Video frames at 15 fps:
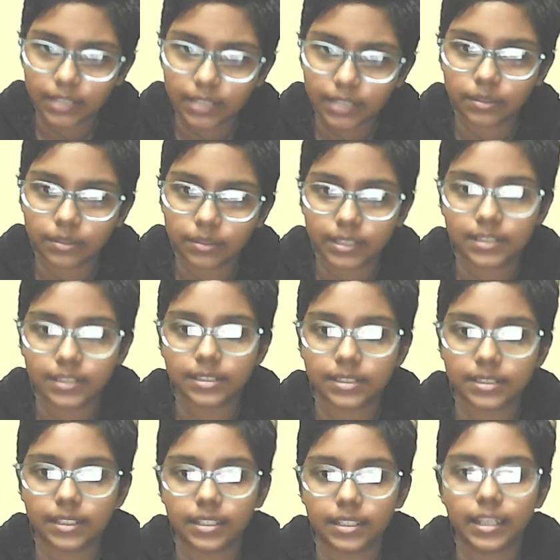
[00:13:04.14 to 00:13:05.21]
is
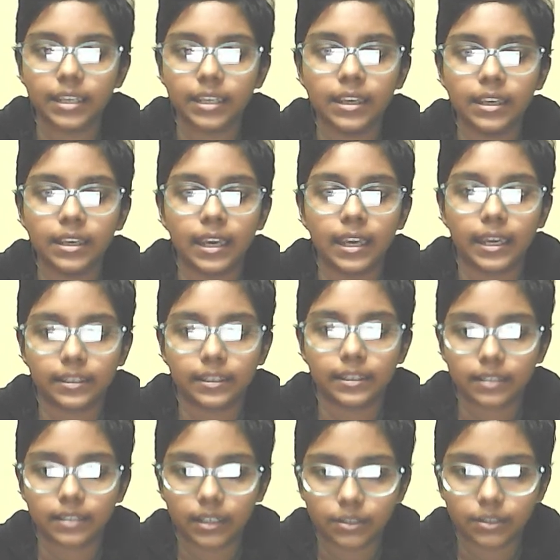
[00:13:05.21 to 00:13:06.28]
sitting and
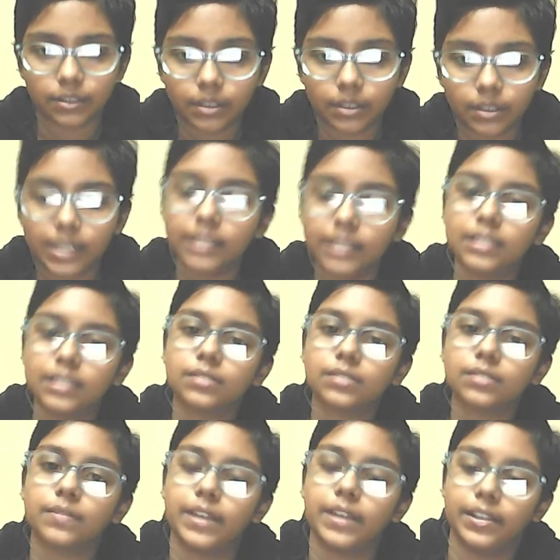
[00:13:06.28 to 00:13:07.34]
controlling the
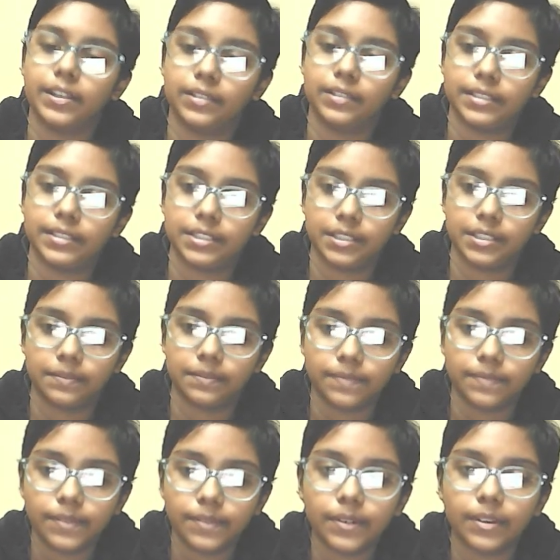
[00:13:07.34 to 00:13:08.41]
square on
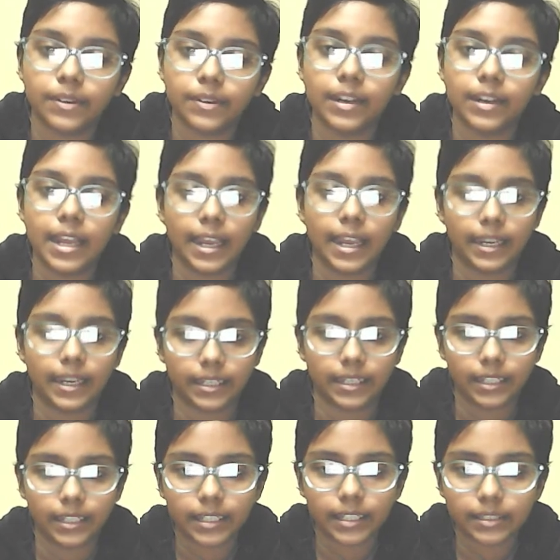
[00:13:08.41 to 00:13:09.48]
g4, and here
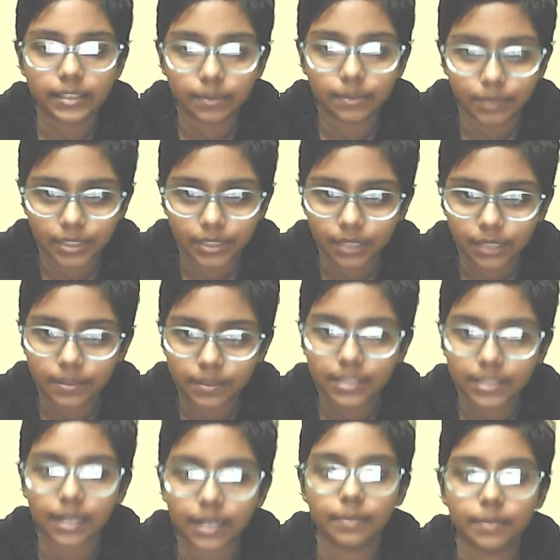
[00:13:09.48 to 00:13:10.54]
the bishop is
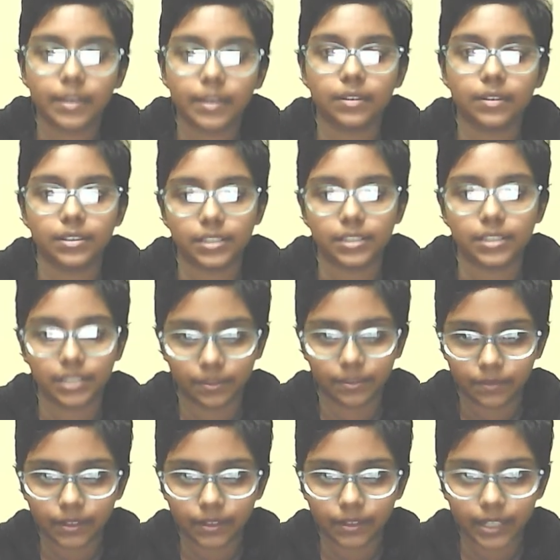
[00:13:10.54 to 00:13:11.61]
coming on g4
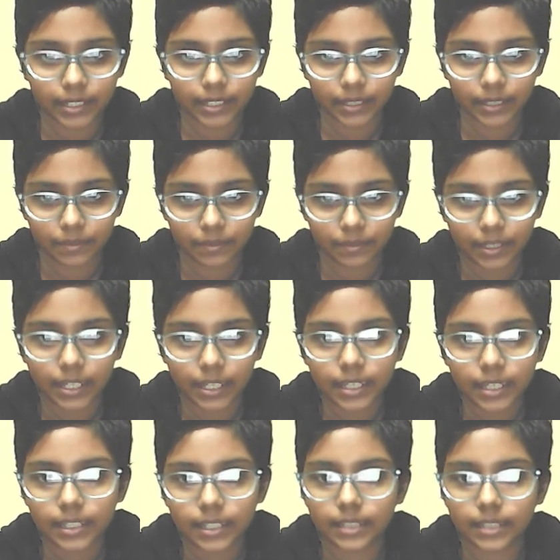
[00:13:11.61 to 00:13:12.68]
and giving
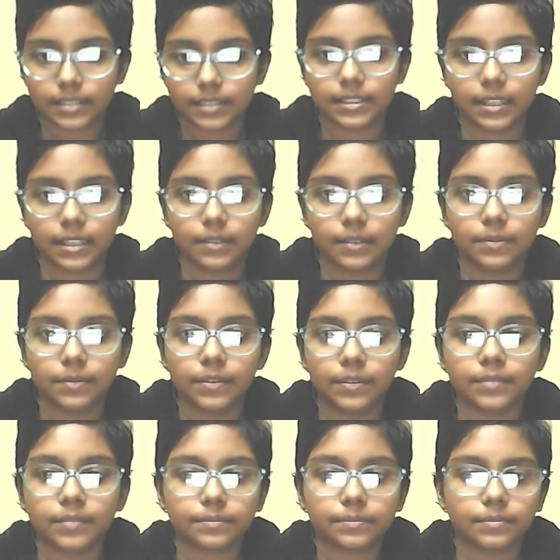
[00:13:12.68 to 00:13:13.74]
itself
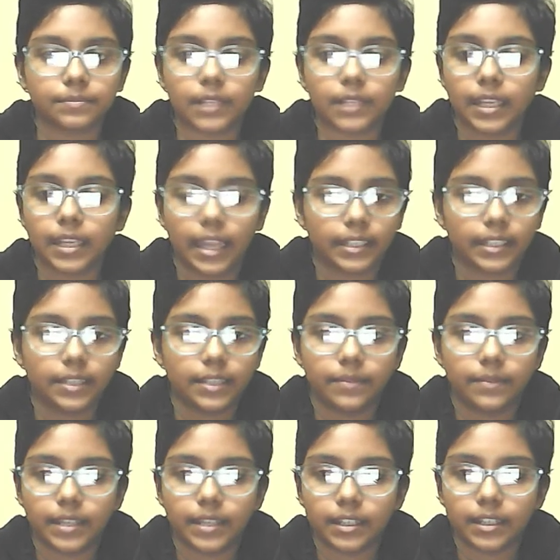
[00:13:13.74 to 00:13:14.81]
and
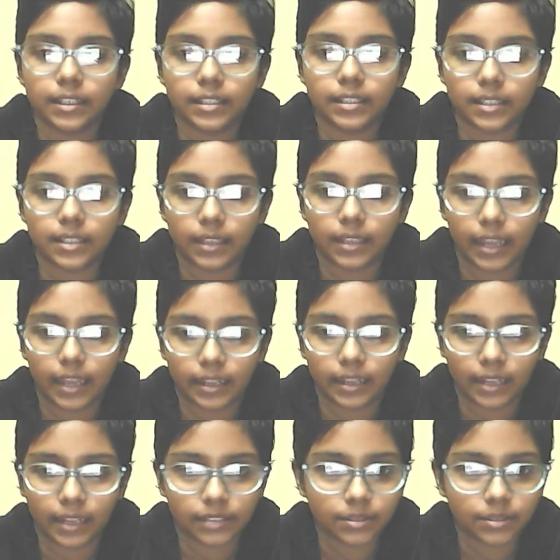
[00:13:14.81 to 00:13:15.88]

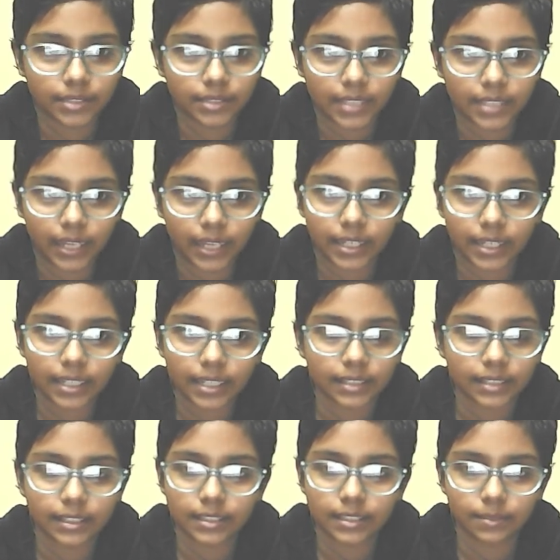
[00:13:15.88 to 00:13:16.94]
suiciding this
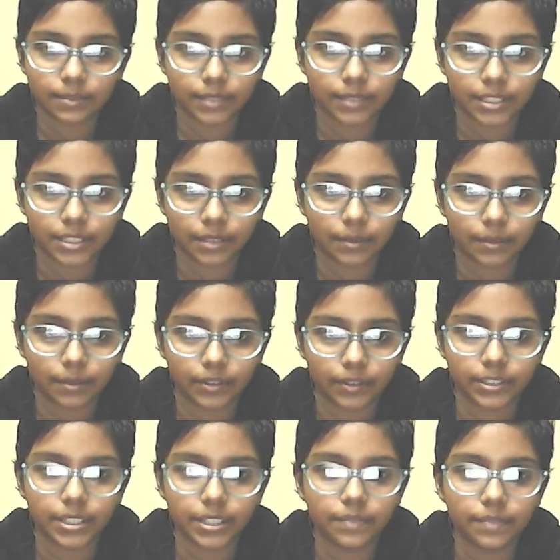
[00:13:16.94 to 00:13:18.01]
bishop on
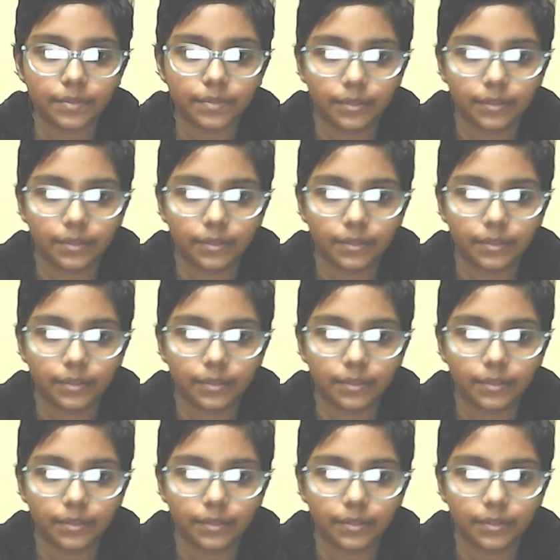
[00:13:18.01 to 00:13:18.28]
g4.